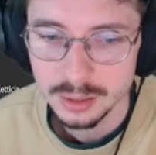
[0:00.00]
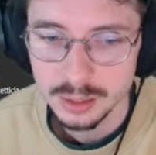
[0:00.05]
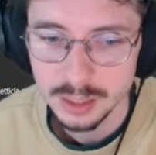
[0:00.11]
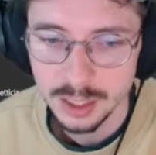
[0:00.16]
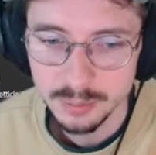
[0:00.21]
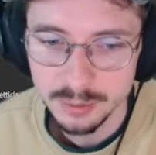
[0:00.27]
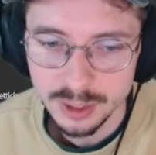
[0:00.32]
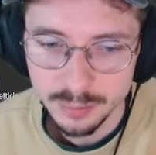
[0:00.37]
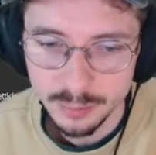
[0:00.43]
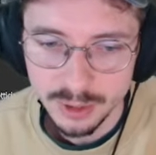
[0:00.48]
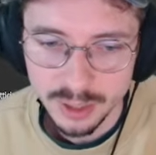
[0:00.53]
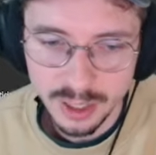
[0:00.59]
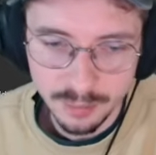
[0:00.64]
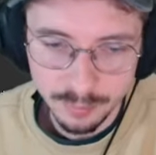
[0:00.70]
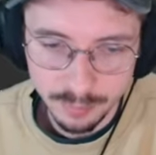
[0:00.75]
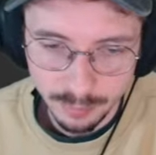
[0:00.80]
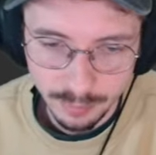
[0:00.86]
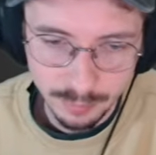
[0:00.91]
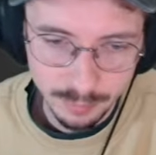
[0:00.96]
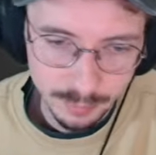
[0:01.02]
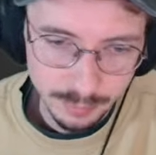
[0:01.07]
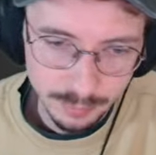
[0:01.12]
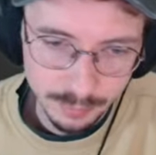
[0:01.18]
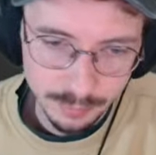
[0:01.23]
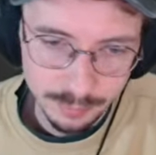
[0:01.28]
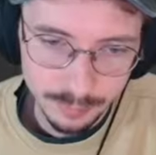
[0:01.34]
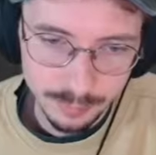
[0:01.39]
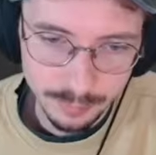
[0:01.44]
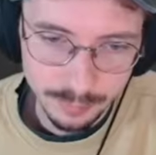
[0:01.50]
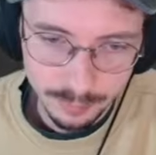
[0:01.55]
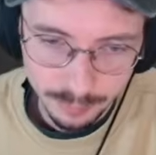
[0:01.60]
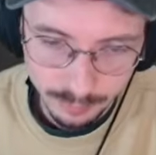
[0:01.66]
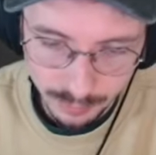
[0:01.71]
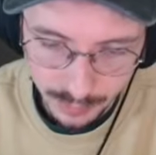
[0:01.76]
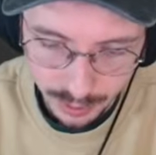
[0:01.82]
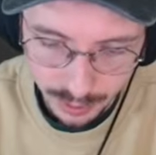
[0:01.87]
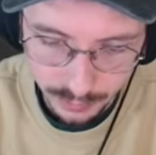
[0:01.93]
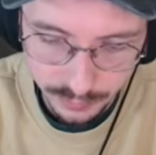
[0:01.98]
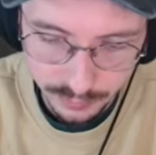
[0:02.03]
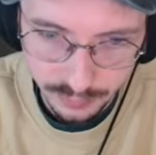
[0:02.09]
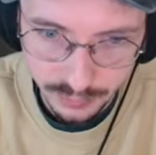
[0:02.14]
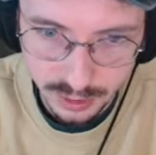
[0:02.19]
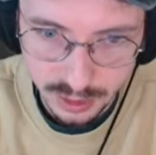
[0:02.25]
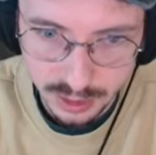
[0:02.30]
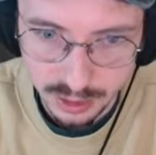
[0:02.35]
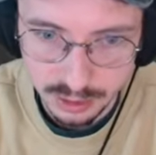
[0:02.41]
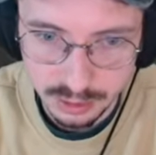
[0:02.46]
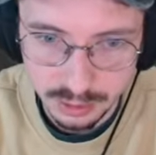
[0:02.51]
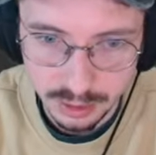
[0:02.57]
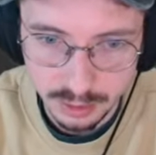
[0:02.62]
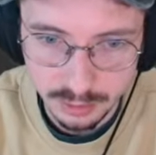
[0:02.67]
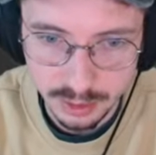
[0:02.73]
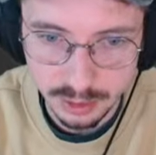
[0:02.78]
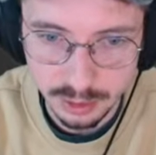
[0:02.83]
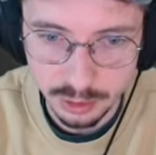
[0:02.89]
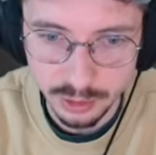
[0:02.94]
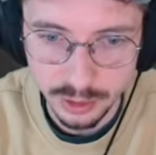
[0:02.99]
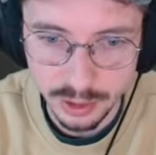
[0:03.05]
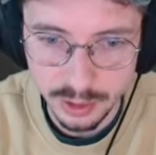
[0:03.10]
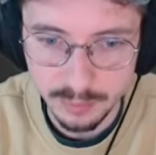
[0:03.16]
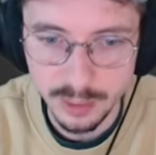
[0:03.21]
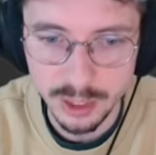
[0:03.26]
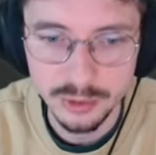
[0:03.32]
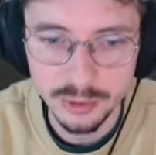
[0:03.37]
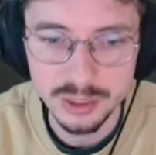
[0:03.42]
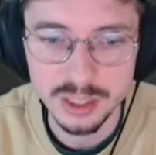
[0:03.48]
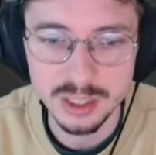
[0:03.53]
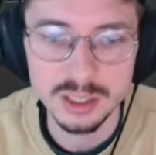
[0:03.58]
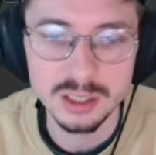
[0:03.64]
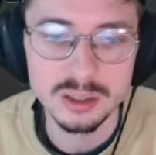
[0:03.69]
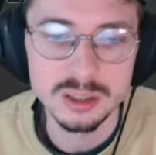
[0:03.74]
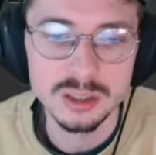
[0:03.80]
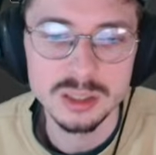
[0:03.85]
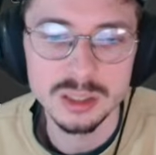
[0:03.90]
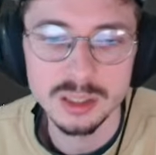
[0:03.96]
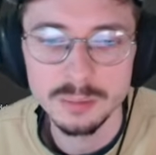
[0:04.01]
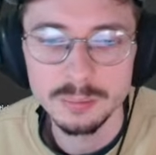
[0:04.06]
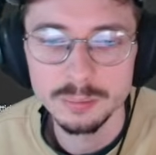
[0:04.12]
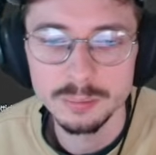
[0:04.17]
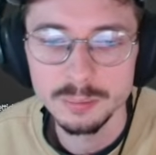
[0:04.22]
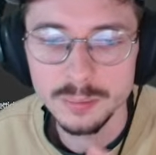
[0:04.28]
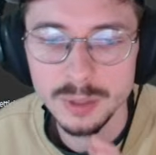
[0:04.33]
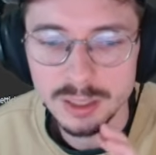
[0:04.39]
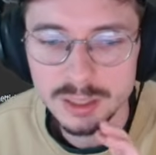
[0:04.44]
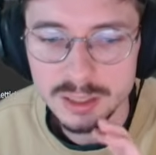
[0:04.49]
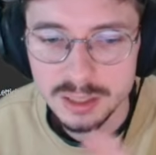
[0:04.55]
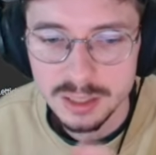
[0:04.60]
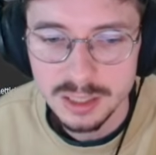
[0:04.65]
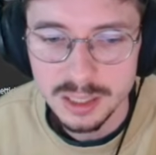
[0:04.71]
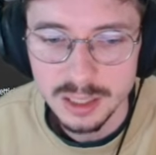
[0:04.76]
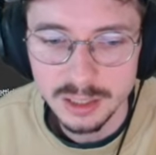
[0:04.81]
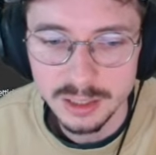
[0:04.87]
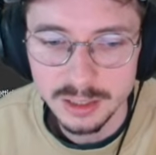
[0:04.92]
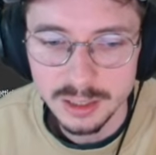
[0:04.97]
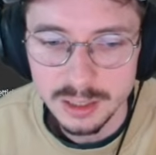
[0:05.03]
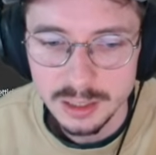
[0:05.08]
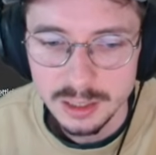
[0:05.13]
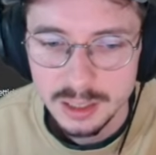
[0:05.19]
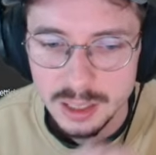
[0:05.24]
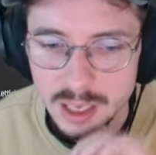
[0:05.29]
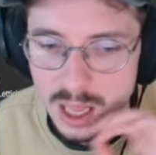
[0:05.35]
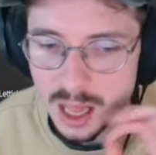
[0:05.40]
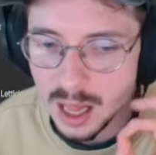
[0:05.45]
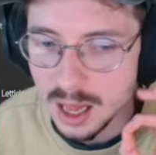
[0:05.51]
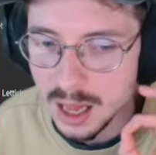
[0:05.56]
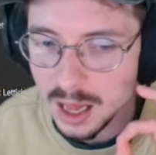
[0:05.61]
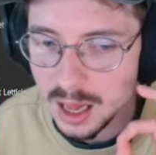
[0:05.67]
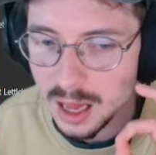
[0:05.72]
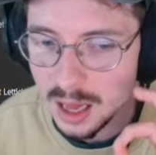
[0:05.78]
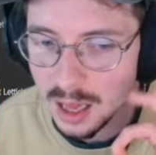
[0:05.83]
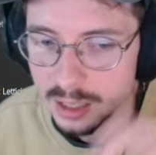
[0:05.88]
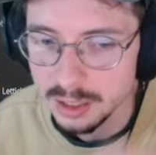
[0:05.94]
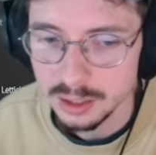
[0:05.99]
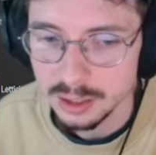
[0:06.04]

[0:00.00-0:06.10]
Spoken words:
I'm going to put that mouths for Ian. I'm going to call that mouths for Ian just so I'm exactly, you